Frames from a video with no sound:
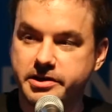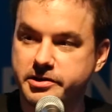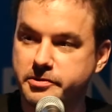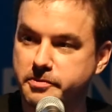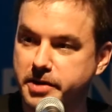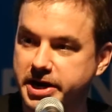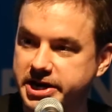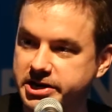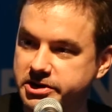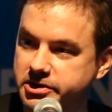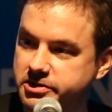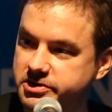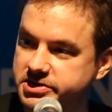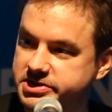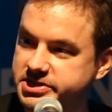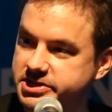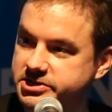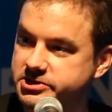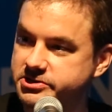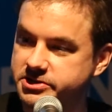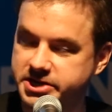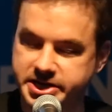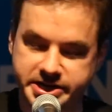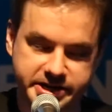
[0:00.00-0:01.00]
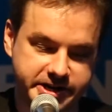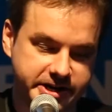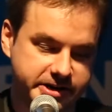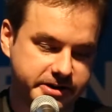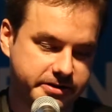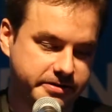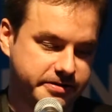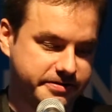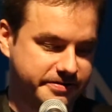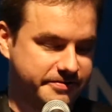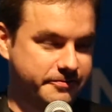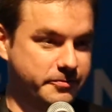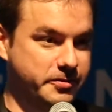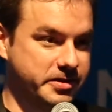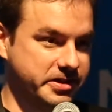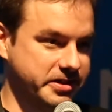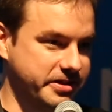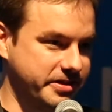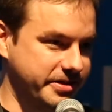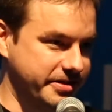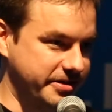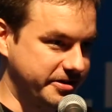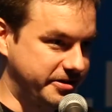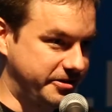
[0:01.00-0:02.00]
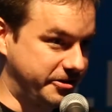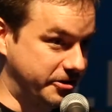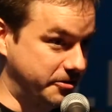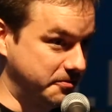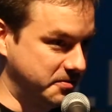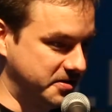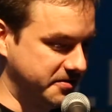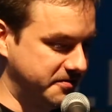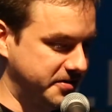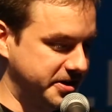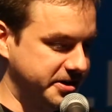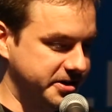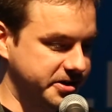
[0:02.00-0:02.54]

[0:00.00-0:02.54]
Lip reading: you might notice a trend here with terms of